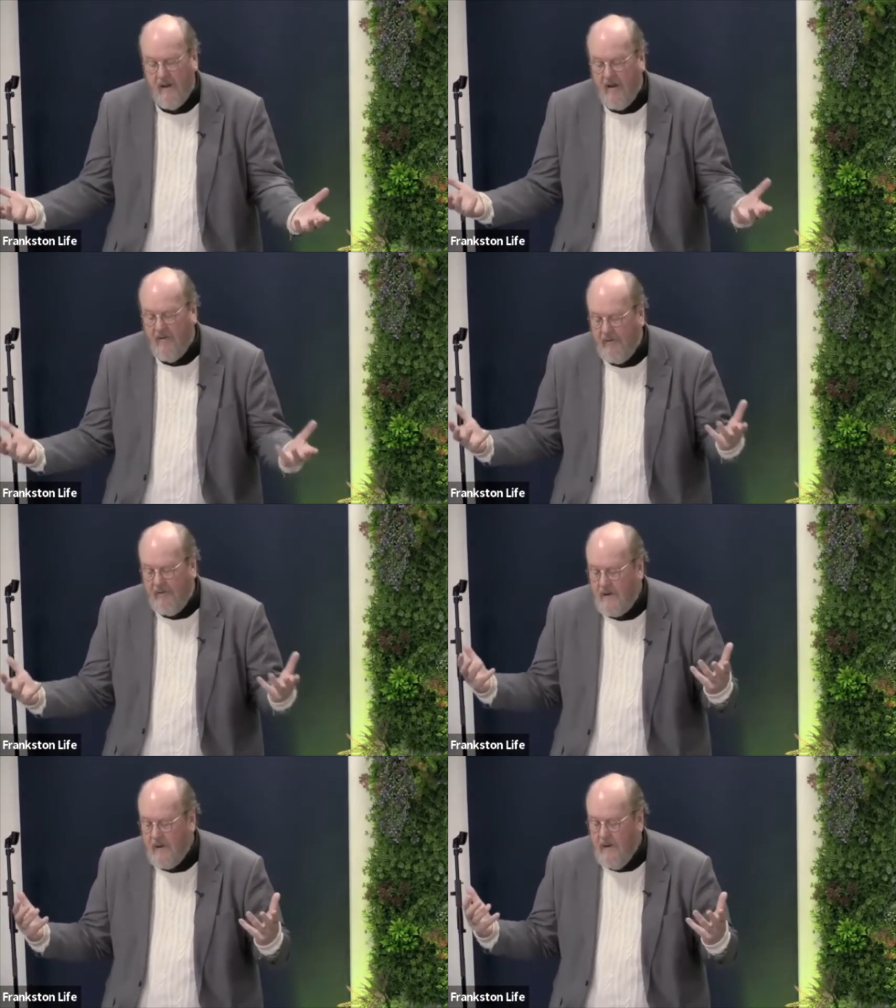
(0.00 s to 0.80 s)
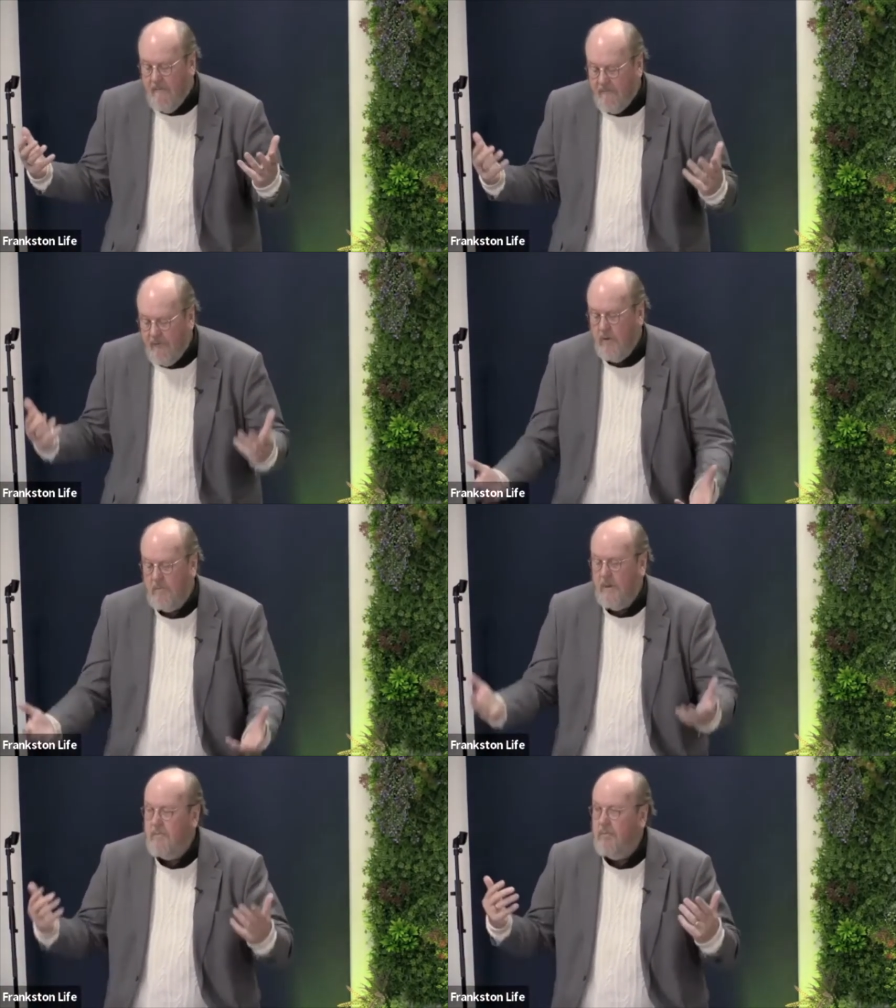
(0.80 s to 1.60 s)
our feet
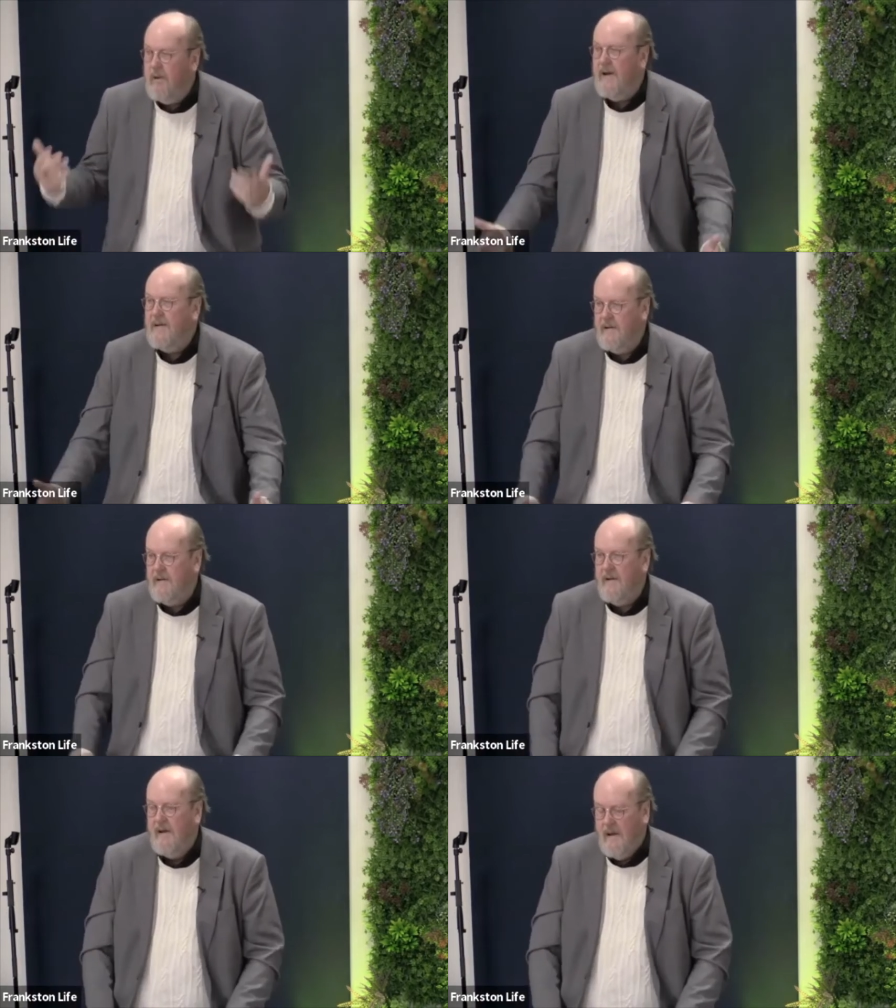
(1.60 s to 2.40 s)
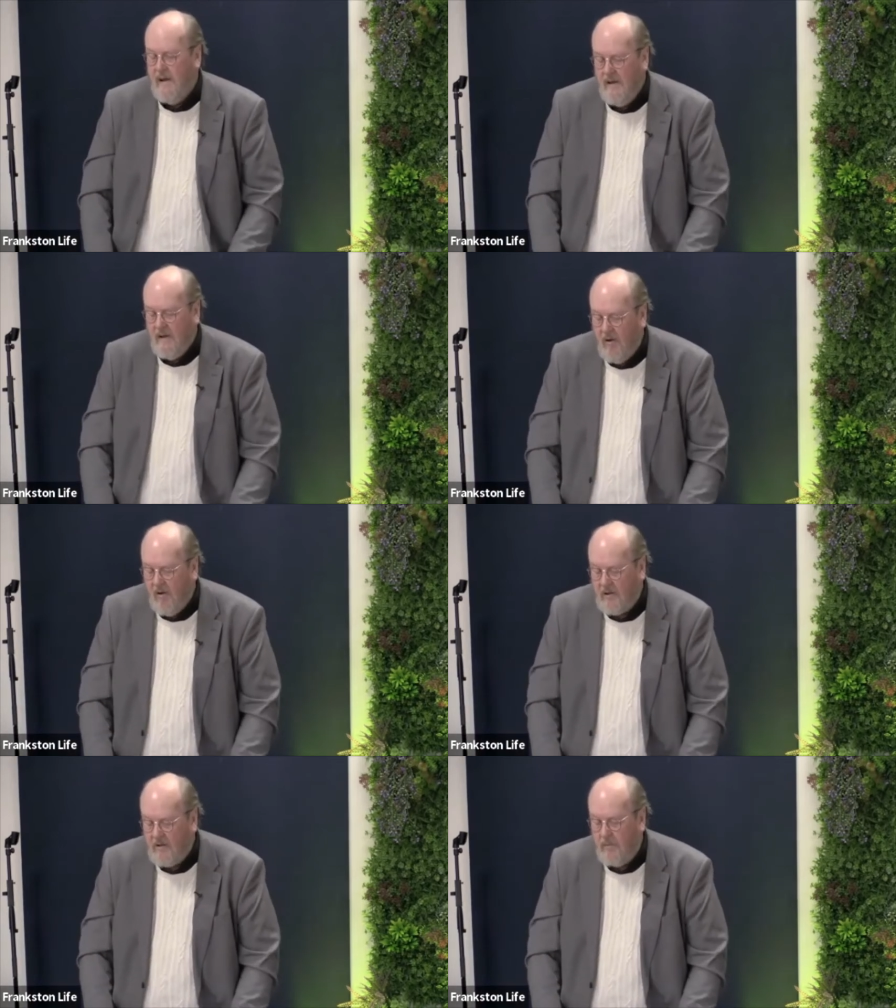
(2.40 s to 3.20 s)
firmly planted in the
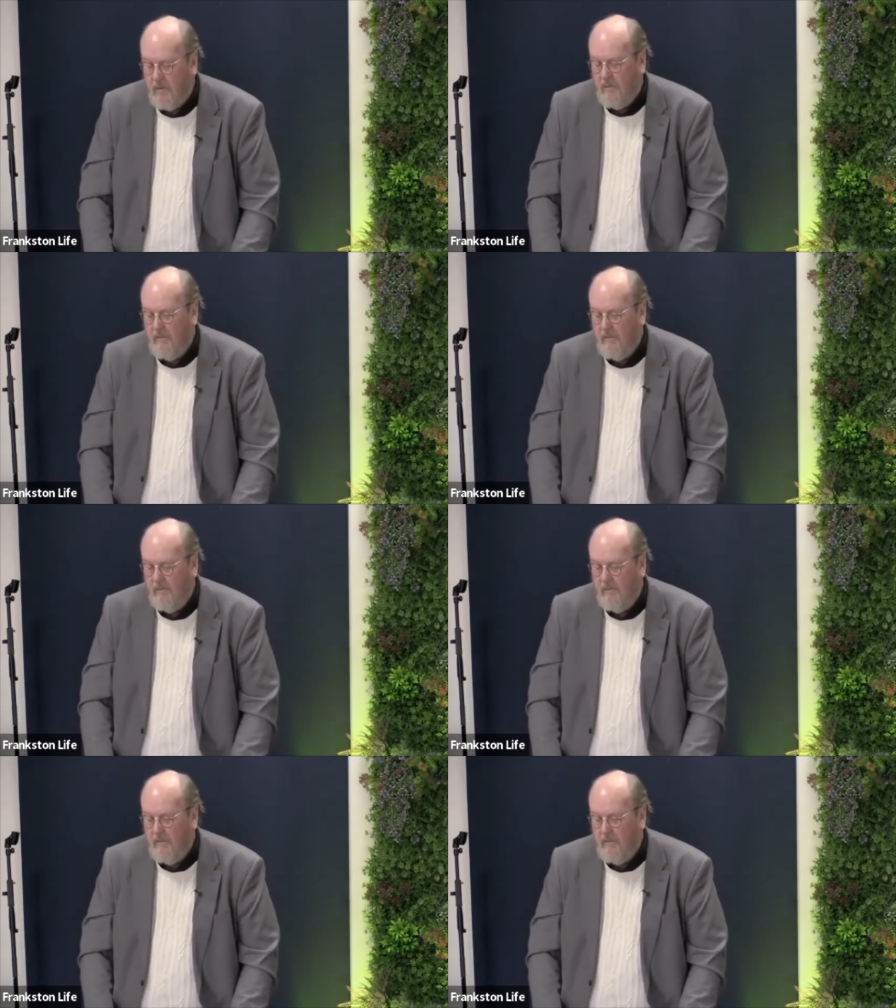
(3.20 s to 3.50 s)
gospel.